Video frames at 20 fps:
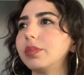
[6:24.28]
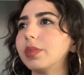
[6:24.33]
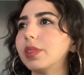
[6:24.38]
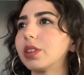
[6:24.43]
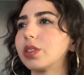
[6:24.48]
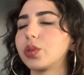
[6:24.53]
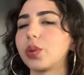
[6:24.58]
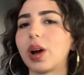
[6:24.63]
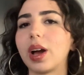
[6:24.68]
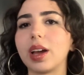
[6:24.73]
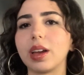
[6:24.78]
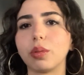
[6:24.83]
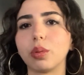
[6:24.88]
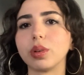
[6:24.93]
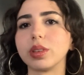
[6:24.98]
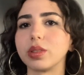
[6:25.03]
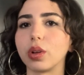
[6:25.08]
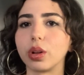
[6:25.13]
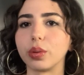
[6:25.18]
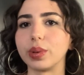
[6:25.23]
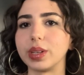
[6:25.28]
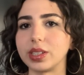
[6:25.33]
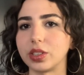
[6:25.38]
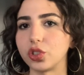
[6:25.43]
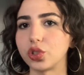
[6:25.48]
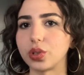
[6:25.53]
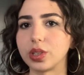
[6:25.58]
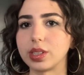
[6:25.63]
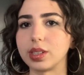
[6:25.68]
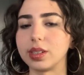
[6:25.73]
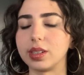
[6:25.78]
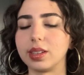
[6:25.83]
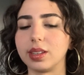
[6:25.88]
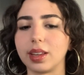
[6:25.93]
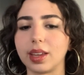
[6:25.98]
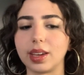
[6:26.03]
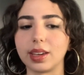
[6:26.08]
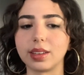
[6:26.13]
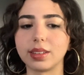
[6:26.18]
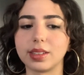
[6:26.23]
So I was always interested in
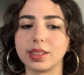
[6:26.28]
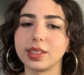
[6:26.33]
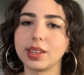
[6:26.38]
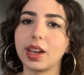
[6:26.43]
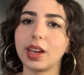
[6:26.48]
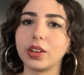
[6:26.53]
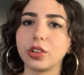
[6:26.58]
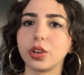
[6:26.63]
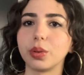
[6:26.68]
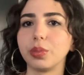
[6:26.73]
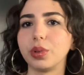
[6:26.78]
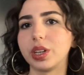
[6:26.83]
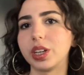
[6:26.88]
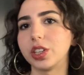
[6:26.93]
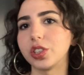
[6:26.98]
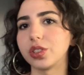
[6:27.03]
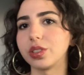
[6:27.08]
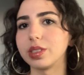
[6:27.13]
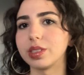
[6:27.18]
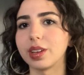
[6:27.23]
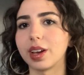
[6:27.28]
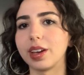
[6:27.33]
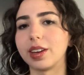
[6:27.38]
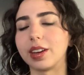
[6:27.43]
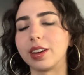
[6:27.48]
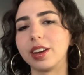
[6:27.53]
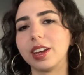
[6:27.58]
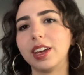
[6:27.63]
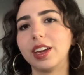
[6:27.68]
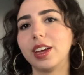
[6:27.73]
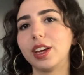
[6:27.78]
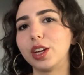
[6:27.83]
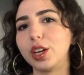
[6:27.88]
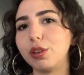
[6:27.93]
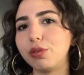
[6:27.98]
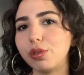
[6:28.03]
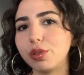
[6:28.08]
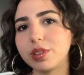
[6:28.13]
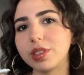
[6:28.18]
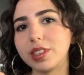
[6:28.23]
like design, communication design, and
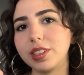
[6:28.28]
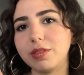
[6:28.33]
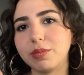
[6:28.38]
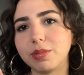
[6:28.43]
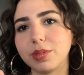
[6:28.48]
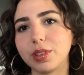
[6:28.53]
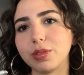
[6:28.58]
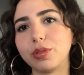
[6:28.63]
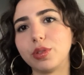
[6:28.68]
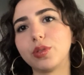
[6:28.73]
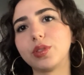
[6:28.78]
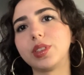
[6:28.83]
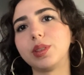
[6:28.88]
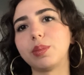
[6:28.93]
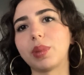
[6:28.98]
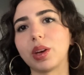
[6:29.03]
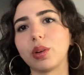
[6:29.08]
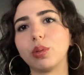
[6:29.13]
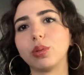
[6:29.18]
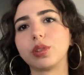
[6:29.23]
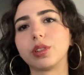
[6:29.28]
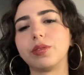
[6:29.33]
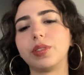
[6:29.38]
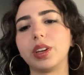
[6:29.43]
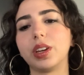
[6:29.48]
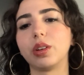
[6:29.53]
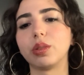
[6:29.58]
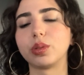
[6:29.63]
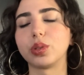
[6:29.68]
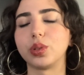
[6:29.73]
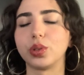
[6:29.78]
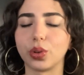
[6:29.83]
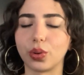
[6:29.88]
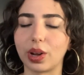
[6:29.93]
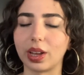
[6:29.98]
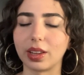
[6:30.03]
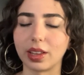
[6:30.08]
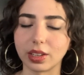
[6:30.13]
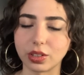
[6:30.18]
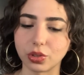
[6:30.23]
if you've seen my older videos, you know
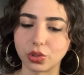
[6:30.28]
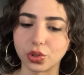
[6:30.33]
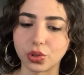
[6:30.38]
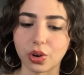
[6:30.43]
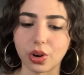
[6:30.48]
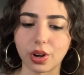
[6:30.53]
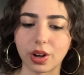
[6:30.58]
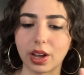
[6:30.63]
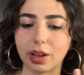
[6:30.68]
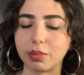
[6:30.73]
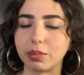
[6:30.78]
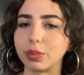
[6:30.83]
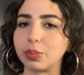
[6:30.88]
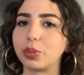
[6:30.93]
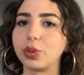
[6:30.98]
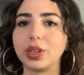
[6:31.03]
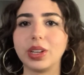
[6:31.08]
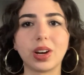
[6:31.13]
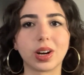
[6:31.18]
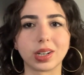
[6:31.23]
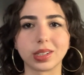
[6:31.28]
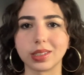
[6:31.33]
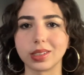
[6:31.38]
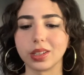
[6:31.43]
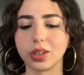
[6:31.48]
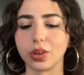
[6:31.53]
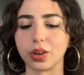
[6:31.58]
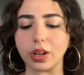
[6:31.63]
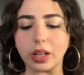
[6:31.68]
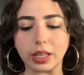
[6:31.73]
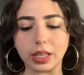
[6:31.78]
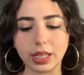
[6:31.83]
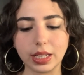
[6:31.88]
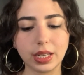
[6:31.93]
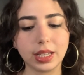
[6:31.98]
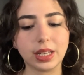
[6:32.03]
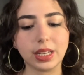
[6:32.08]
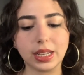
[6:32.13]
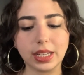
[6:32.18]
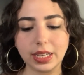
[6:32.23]
I like to draw. I'm a pretty artsy girl.
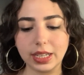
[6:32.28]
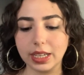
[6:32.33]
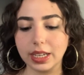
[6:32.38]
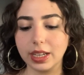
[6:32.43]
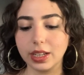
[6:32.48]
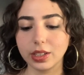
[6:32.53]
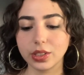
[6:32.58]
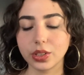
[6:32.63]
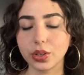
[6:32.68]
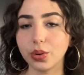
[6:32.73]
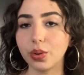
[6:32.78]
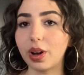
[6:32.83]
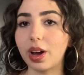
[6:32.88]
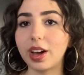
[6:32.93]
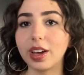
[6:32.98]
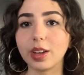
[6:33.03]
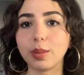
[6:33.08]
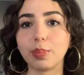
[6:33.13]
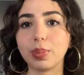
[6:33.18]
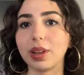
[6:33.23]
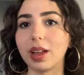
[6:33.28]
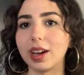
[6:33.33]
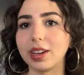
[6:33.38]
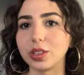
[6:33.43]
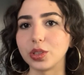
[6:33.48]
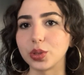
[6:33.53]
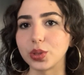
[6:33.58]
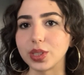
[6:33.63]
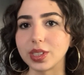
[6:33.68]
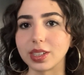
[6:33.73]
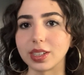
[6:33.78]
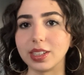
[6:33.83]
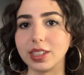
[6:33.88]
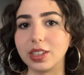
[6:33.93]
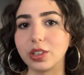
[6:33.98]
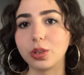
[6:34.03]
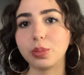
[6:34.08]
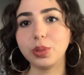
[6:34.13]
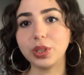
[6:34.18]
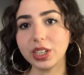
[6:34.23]
So I applied to study
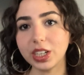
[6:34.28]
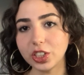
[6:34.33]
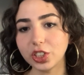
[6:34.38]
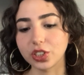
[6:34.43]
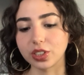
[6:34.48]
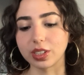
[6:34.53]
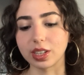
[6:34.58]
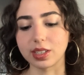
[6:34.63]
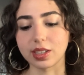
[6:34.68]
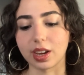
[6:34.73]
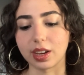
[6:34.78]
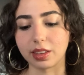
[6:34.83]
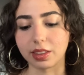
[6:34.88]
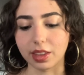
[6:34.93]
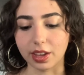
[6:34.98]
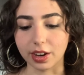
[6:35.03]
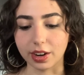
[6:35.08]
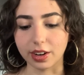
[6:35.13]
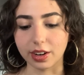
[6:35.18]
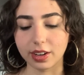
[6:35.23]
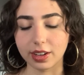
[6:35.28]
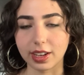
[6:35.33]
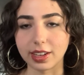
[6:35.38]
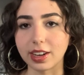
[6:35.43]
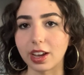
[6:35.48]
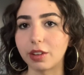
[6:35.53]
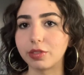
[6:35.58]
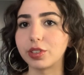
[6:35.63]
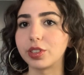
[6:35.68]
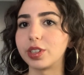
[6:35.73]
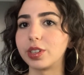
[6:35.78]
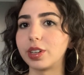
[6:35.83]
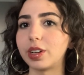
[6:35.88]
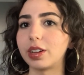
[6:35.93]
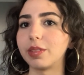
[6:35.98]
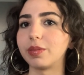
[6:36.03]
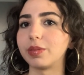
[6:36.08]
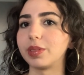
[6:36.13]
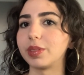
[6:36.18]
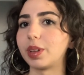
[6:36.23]
communication design there, and after
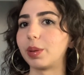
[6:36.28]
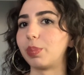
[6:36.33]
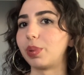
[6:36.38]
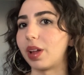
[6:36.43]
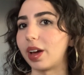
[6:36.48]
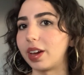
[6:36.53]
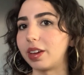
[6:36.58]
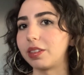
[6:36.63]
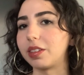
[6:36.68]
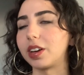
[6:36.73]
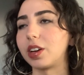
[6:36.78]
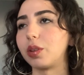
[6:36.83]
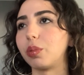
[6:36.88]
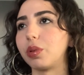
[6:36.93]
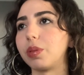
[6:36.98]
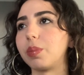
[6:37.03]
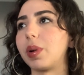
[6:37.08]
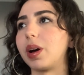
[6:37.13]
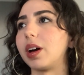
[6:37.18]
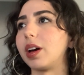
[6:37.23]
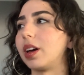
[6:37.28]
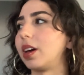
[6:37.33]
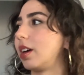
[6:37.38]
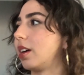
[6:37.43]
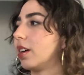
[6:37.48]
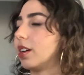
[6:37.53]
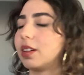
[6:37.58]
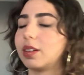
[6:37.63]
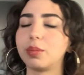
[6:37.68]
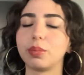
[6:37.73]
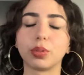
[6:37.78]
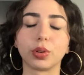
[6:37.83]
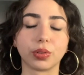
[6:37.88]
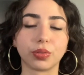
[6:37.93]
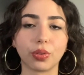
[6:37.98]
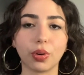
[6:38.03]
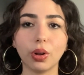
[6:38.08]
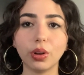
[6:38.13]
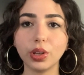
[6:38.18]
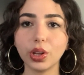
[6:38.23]
applying there with my
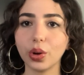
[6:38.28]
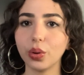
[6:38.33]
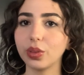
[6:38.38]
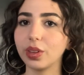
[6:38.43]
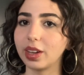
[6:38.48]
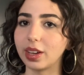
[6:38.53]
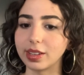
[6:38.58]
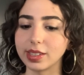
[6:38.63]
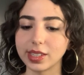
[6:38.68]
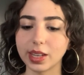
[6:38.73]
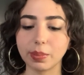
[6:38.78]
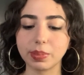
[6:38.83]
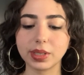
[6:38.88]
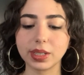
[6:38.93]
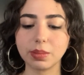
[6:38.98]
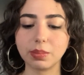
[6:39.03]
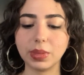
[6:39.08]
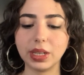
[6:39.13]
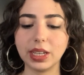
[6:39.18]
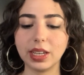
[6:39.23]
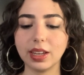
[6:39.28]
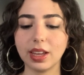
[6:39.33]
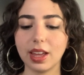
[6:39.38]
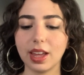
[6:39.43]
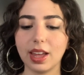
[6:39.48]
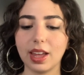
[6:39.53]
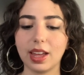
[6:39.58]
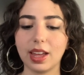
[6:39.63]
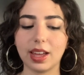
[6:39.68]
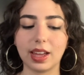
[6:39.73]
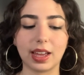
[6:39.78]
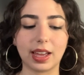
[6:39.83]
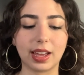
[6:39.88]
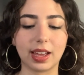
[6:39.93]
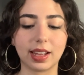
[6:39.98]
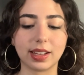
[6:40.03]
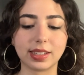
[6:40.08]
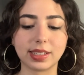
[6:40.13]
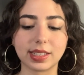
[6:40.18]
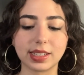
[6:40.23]
portfolio, they accepted me,
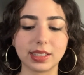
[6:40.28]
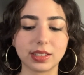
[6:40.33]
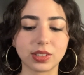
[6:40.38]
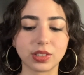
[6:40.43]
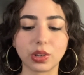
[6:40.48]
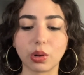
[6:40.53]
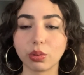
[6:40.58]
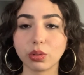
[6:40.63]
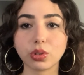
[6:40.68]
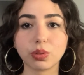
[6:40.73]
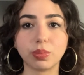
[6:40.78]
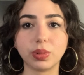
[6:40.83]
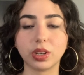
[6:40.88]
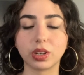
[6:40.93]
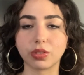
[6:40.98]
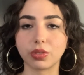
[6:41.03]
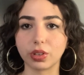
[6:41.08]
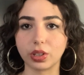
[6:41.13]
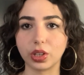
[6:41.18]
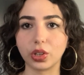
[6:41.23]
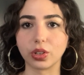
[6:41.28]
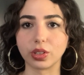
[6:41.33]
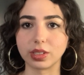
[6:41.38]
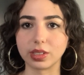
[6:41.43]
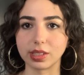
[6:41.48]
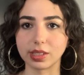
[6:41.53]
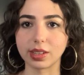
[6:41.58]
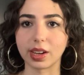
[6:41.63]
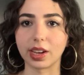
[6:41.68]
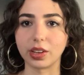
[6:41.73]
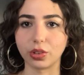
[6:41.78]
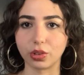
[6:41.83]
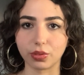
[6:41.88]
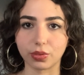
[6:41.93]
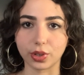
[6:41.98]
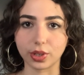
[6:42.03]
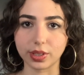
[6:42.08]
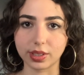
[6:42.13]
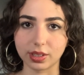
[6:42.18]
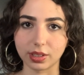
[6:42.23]
and it's known to be a really good design
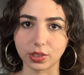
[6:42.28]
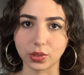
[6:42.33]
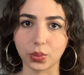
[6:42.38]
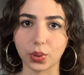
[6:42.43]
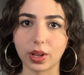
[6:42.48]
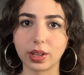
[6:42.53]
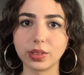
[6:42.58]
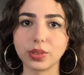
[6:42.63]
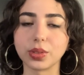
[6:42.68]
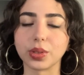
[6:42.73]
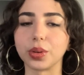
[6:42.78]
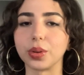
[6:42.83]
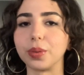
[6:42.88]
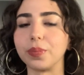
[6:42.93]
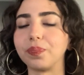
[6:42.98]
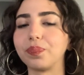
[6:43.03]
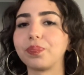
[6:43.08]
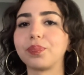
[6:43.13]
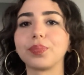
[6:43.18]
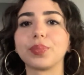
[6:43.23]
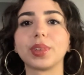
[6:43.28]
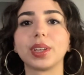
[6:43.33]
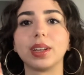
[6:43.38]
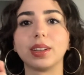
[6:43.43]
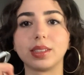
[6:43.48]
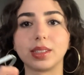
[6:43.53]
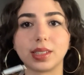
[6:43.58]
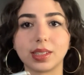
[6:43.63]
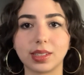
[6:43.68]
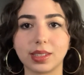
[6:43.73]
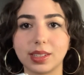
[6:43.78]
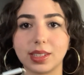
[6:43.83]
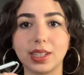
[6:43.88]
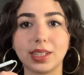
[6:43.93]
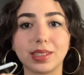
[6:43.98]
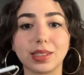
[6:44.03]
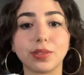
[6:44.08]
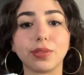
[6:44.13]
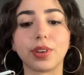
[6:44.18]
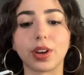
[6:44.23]
university as well, so it's
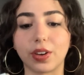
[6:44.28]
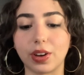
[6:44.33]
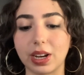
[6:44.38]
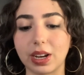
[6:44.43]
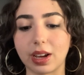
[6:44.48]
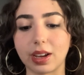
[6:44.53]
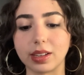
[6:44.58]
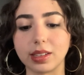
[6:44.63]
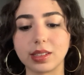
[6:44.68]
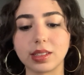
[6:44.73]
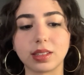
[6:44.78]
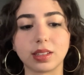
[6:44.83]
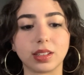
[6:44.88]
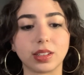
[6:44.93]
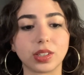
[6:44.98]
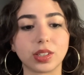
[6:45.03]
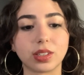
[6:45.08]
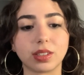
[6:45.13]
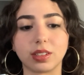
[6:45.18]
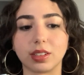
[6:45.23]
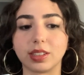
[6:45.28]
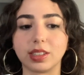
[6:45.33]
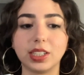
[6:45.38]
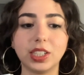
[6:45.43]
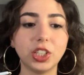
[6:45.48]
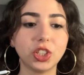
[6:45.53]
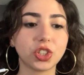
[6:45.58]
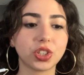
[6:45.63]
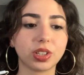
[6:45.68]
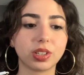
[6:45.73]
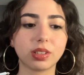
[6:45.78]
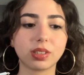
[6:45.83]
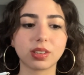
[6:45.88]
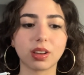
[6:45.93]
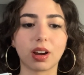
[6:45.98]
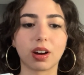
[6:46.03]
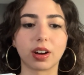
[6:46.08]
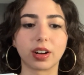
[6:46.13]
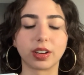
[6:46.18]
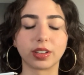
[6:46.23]
very nice. The teachers
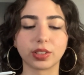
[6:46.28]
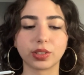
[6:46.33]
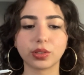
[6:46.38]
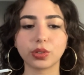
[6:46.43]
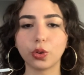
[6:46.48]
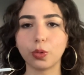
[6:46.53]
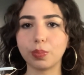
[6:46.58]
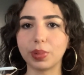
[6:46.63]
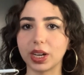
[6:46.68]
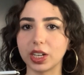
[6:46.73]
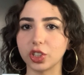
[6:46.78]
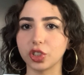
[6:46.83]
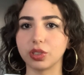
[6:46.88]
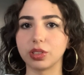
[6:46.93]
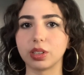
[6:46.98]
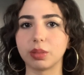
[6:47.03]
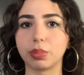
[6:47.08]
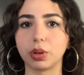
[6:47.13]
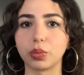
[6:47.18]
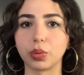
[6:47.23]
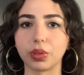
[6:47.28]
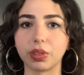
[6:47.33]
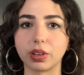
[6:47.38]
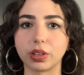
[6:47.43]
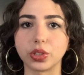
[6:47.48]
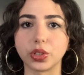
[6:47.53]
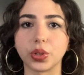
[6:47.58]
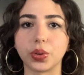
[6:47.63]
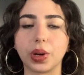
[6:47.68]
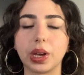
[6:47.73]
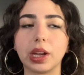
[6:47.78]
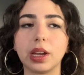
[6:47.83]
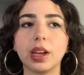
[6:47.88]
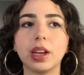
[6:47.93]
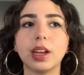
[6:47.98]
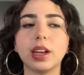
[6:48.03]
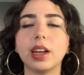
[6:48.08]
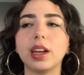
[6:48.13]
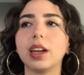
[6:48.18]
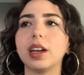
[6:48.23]
are so passionate about what they're doing.
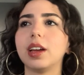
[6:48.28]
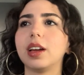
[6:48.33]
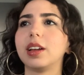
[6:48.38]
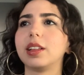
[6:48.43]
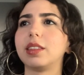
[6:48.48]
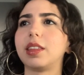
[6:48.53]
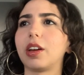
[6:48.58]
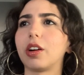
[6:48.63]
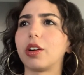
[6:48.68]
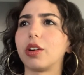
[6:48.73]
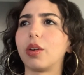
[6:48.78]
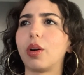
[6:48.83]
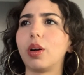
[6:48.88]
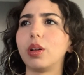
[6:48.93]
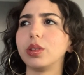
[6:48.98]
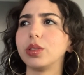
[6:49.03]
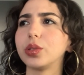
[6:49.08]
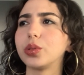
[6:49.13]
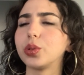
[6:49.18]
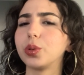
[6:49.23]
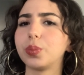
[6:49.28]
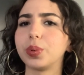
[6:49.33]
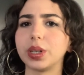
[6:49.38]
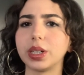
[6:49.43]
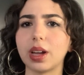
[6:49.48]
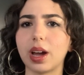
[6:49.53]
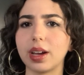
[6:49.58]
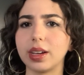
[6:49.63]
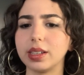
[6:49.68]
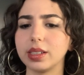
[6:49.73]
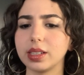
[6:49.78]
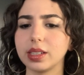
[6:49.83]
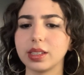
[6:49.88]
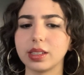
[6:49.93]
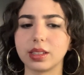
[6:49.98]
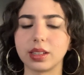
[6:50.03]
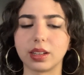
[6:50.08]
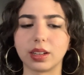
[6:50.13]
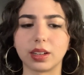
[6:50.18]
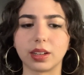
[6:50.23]
They are all super nice.
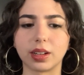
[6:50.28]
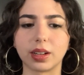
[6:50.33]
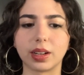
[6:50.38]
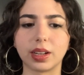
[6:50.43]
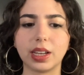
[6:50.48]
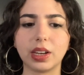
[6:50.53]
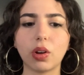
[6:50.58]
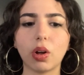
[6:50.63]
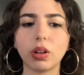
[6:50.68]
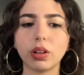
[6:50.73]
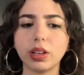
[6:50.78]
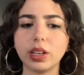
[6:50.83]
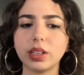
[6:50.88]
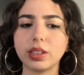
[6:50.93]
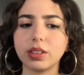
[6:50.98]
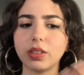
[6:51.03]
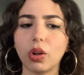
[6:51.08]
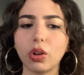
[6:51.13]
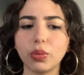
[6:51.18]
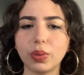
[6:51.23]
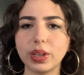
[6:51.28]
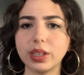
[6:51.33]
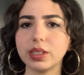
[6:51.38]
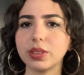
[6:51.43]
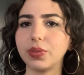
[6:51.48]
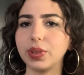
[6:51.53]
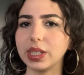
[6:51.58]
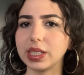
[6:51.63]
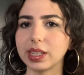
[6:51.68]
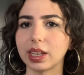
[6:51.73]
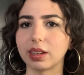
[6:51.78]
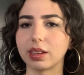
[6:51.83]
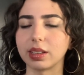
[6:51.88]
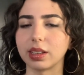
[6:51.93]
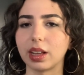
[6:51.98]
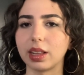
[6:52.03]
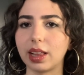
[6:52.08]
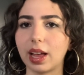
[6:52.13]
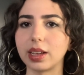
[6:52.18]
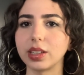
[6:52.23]
It always feels like a
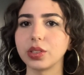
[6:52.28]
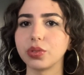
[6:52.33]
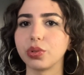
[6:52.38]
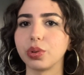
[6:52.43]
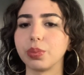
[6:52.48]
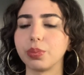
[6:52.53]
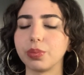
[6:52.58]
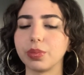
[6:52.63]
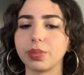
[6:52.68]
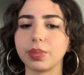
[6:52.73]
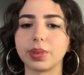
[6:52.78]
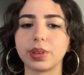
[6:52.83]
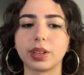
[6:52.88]
classroom.